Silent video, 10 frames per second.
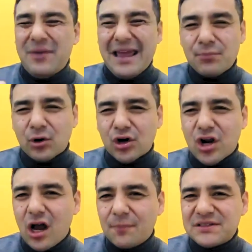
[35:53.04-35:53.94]
paper
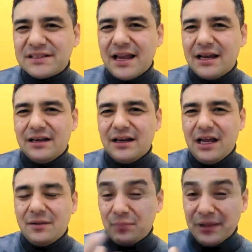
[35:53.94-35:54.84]
cups
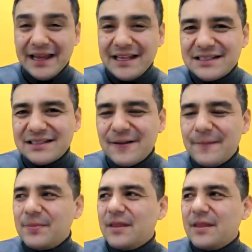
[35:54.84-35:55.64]
and plates